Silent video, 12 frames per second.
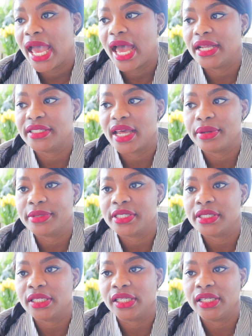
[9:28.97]
and I
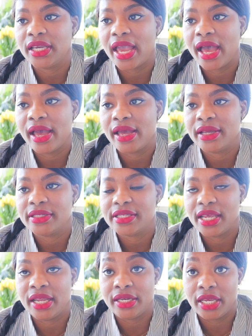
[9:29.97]
was looking at
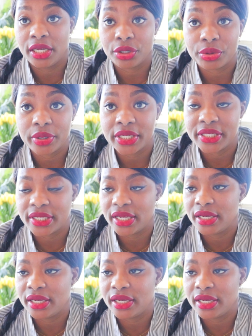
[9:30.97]
an increase